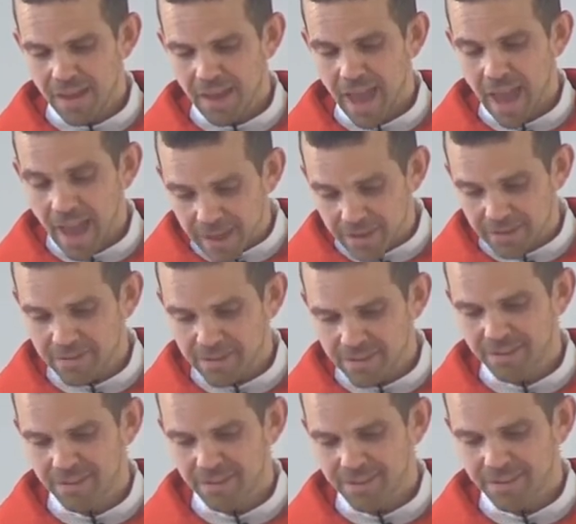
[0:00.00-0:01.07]
and
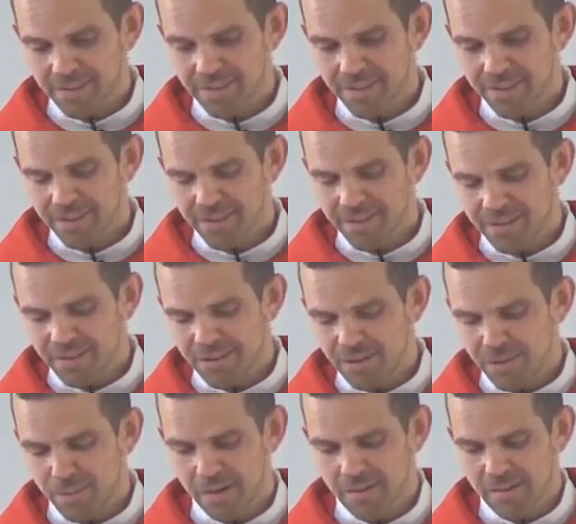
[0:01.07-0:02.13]

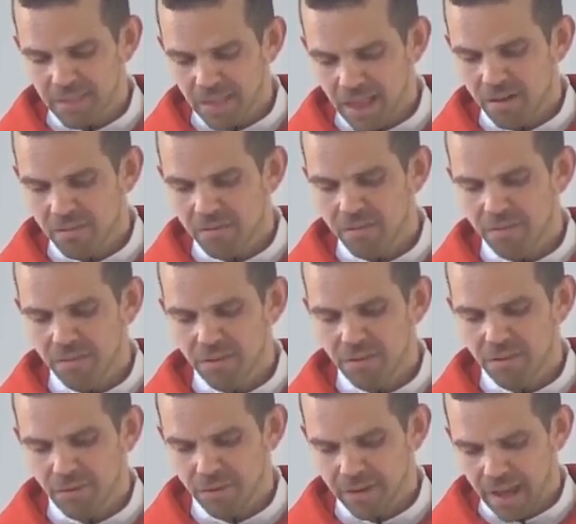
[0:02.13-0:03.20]
you must love
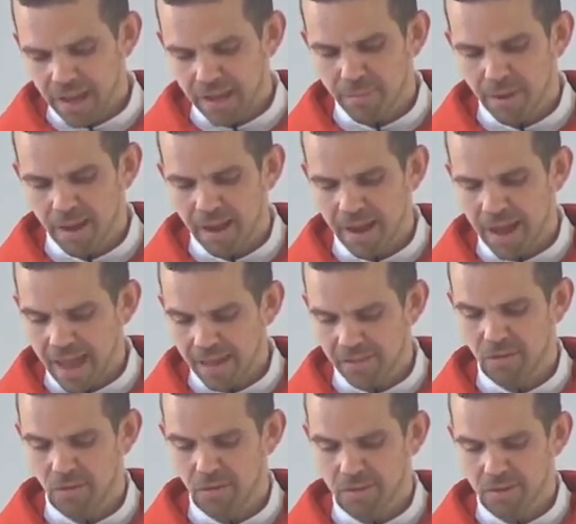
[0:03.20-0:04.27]
your neighbour
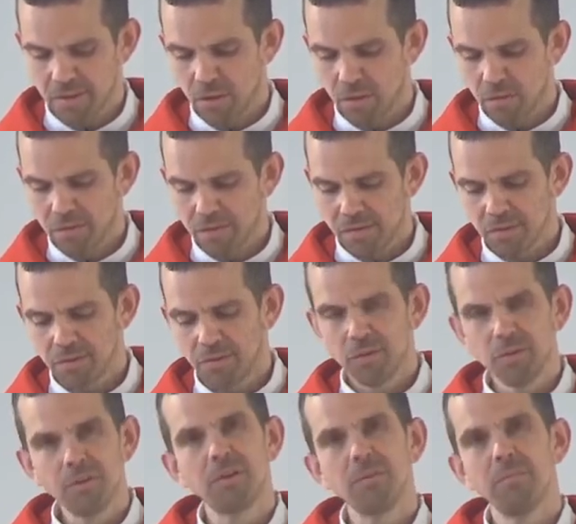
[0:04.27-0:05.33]
as yourself. So
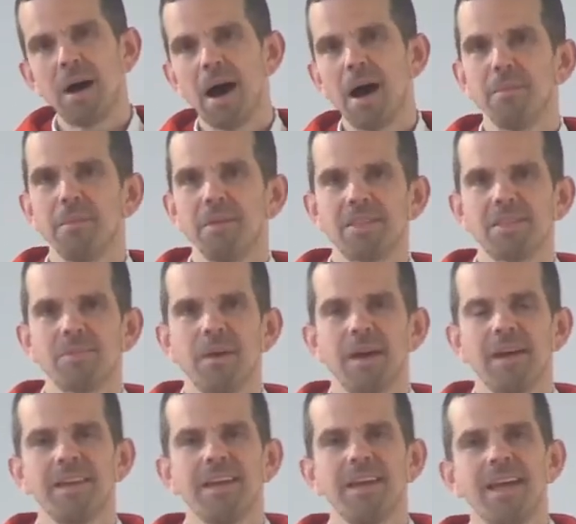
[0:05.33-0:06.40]
2 commandments,
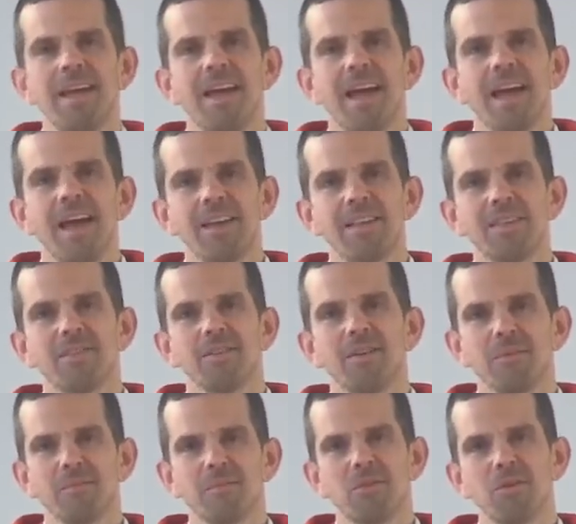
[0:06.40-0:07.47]
but as
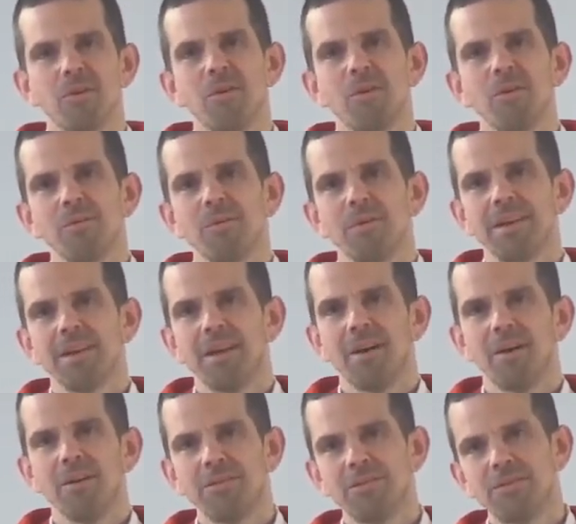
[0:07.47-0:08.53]
I'm sure we
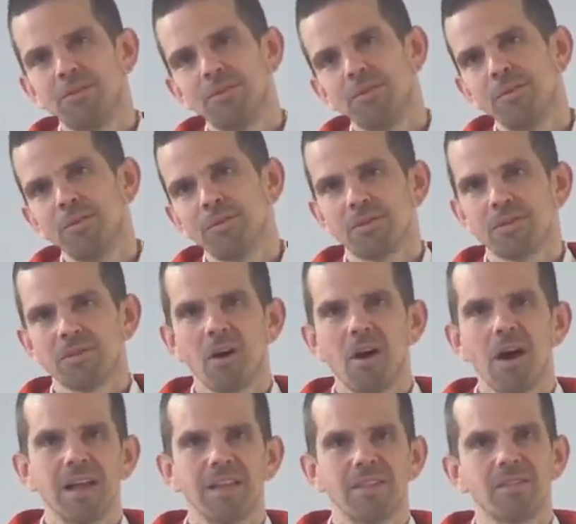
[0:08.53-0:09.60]
know, 2
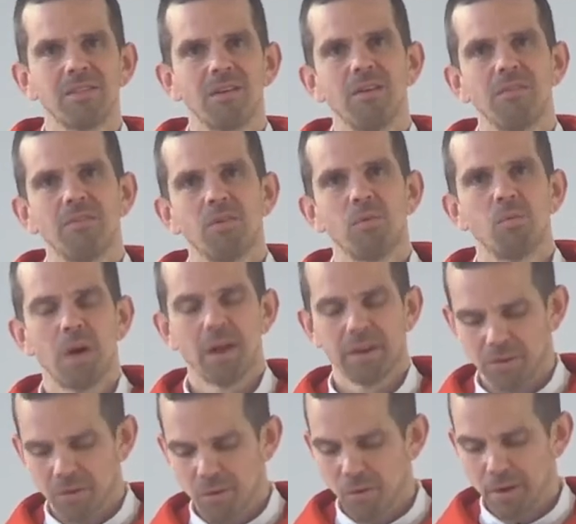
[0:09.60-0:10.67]
sides of the
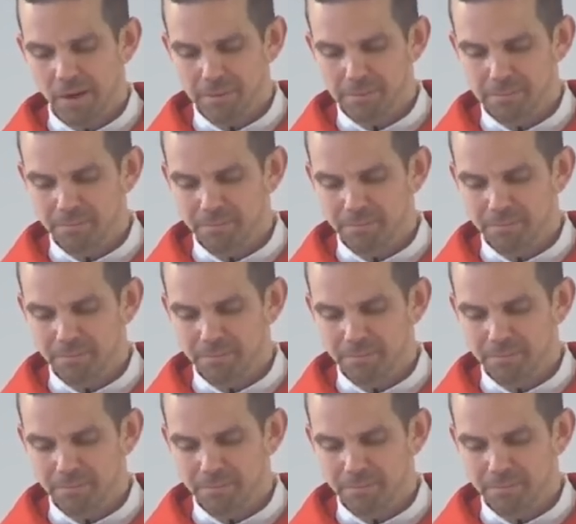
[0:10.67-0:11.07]
one coin.